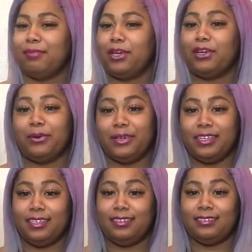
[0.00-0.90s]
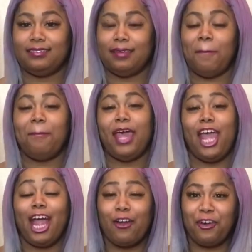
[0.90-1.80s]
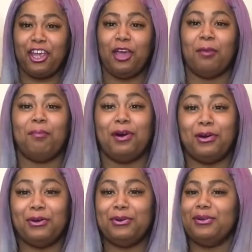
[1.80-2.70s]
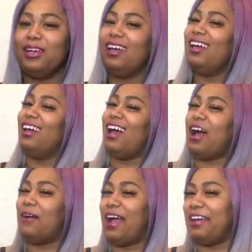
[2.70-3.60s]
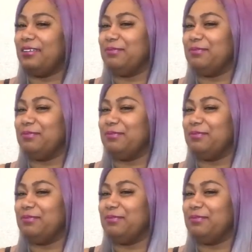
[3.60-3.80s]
Period. Period, poof. All right.